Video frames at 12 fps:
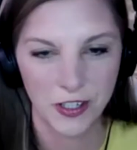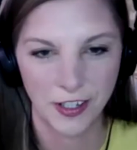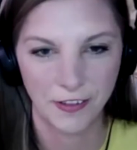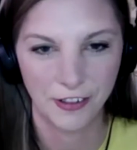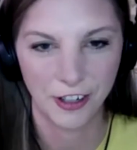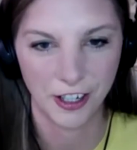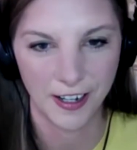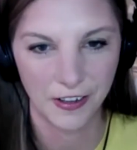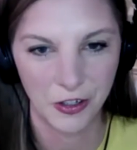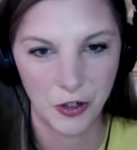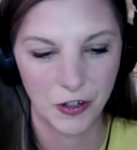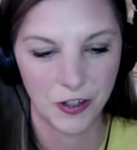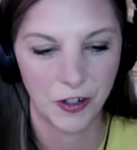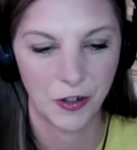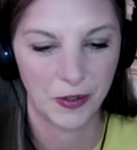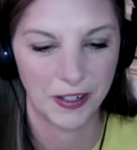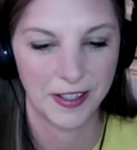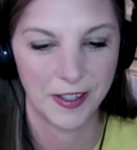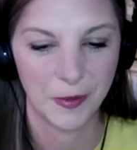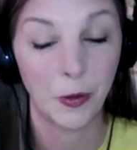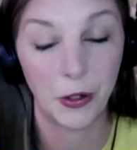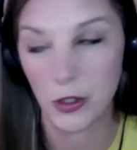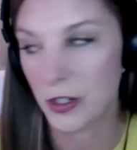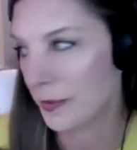left for college also, and well,
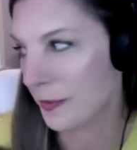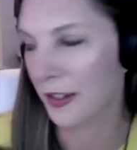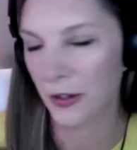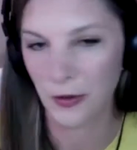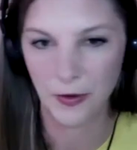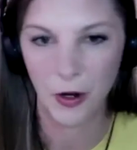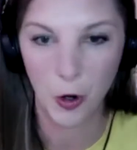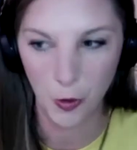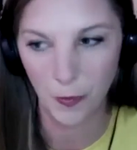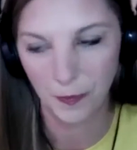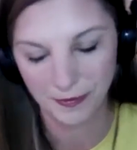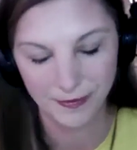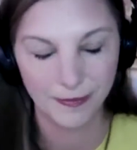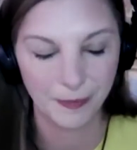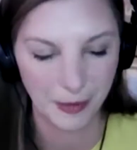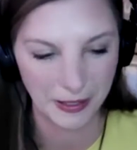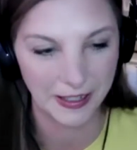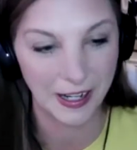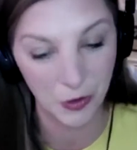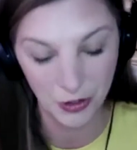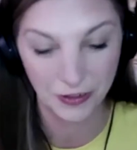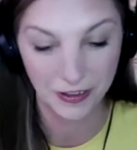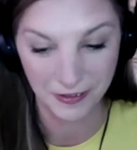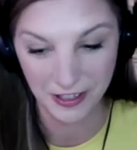she's been home, but now she
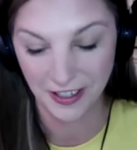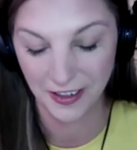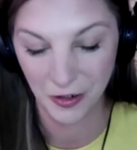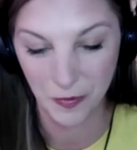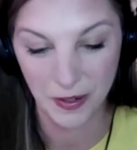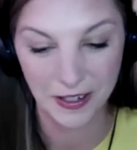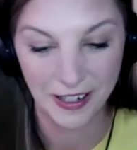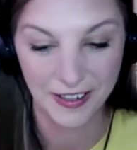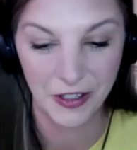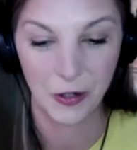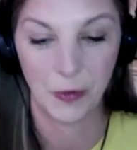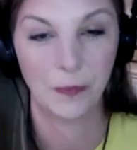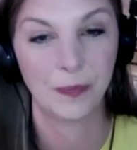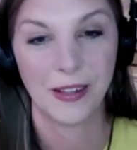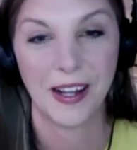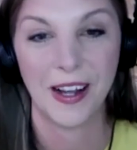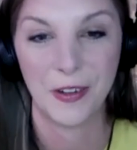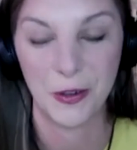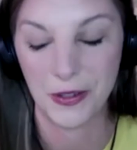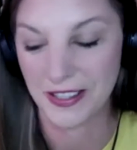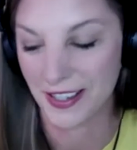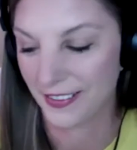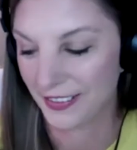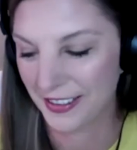leaves again on Monday. So I know
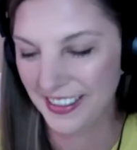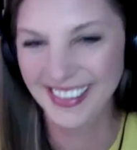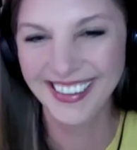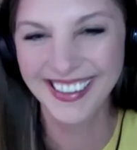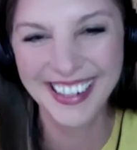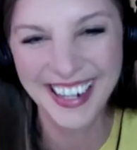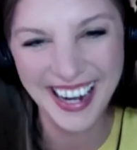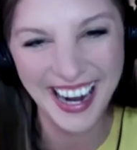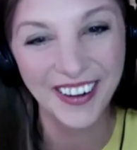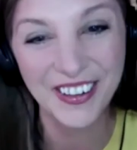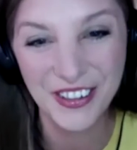exactly how you